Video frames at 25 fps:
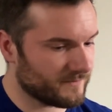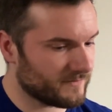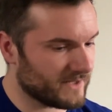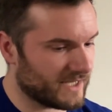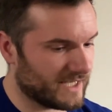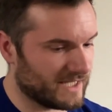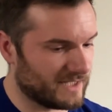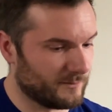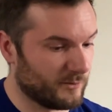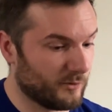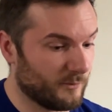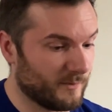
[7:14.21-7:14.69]

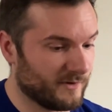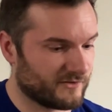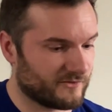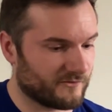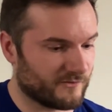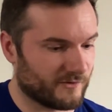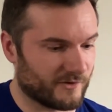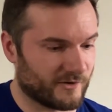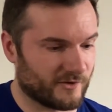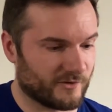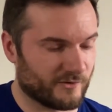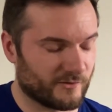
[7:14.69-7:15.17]
And the movements
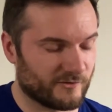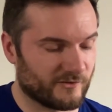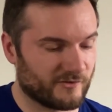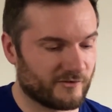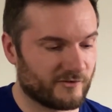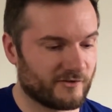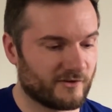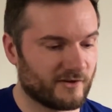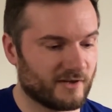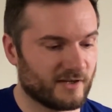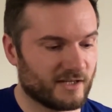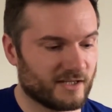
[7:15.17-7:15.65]
for those,
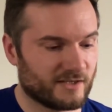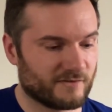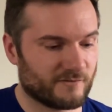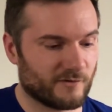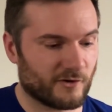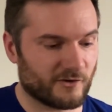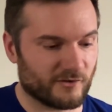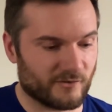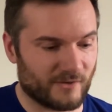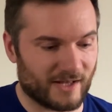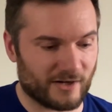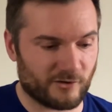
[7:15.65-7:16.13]
as far
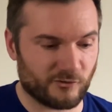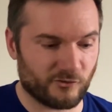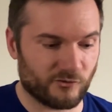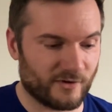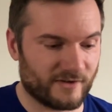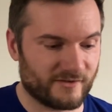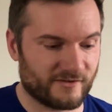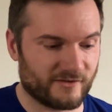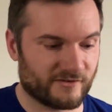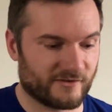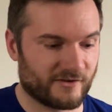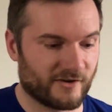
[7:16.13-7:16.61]
as lateral
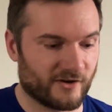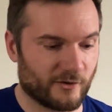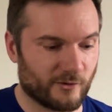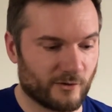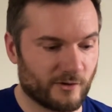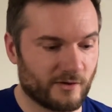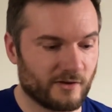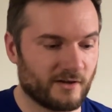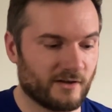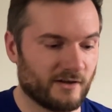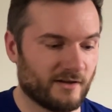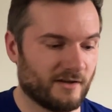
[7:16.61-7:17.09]
raises go,
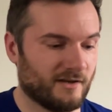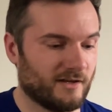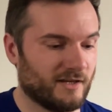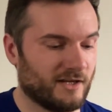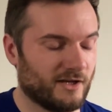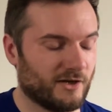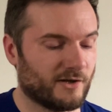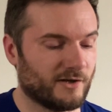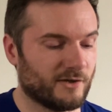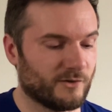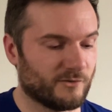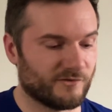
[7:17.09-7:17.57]
you
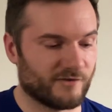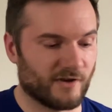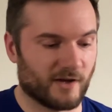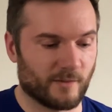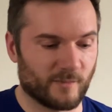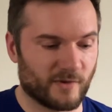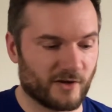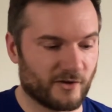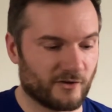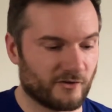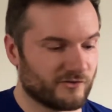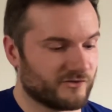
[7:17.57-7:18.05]
can use
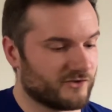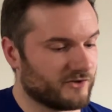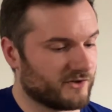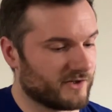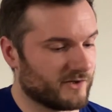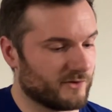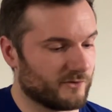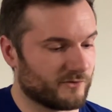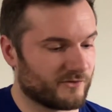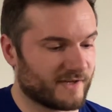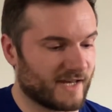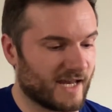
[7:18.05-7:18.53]
dumbbells, you can
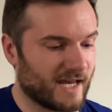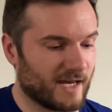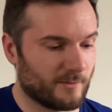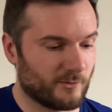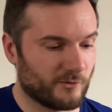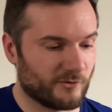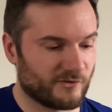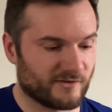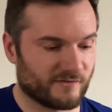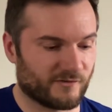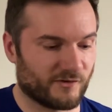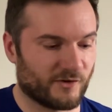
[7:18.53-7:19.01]
use
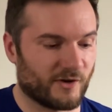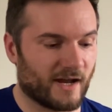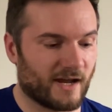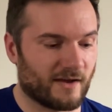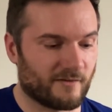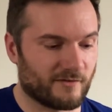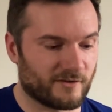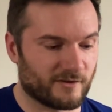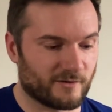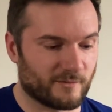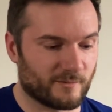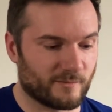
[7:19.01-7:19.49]
cables if you
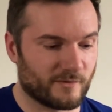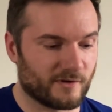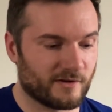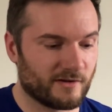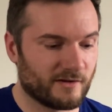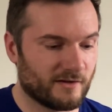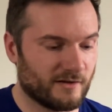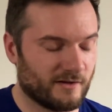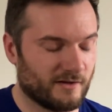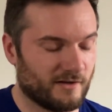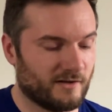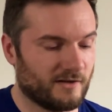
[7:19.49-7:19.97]
have them,
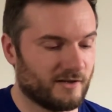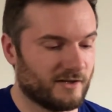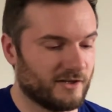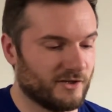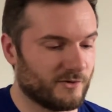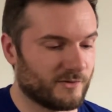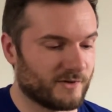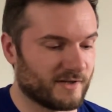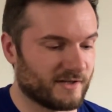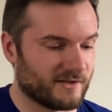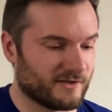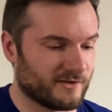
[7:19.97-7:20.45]
you
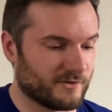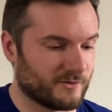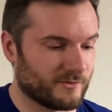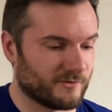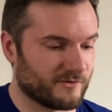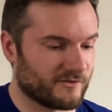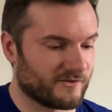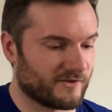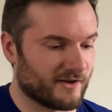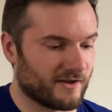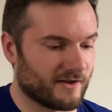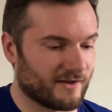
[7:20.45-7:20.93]
can
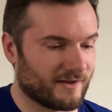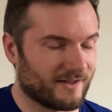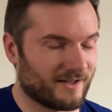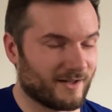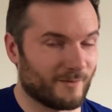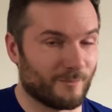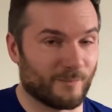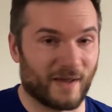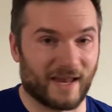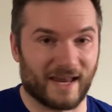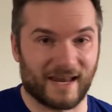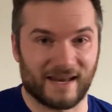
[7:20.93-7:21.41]
use a
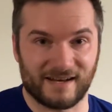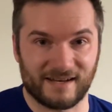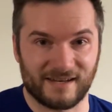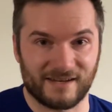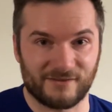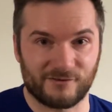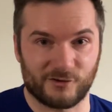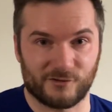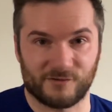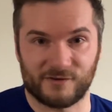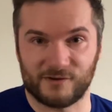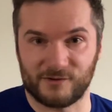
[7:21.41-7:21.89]
band if
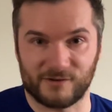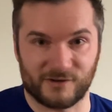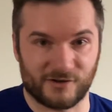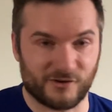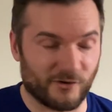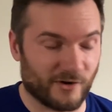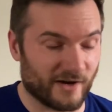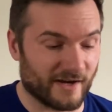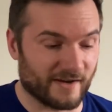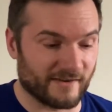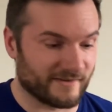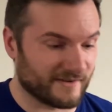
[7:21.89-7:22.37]
you're feeling
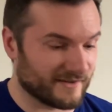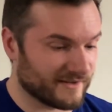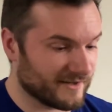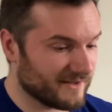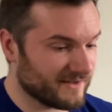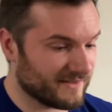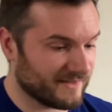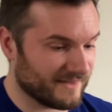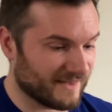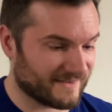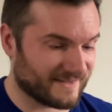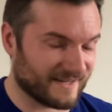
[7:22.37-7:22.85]
crazy.
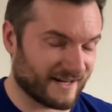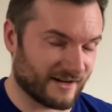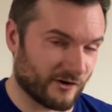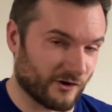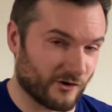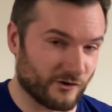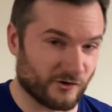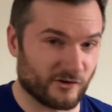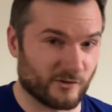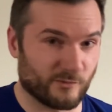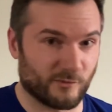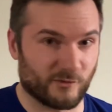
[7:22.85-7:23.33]
That's kind of
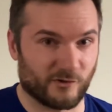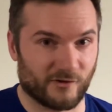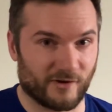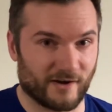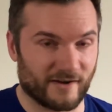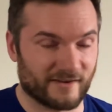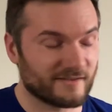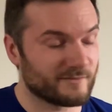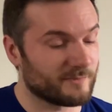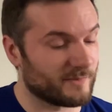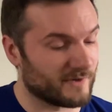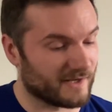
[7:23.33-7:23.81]
harder to
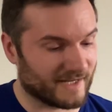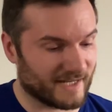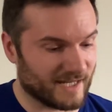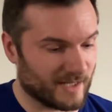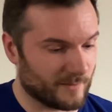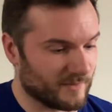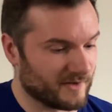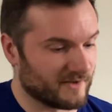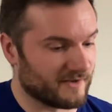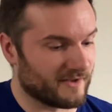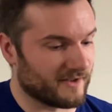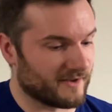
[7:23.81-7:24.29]
progress, but it can
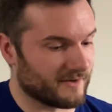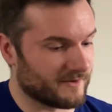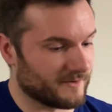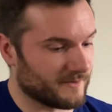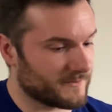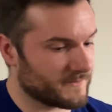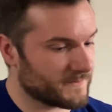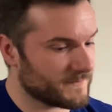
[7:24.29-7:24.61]
be done.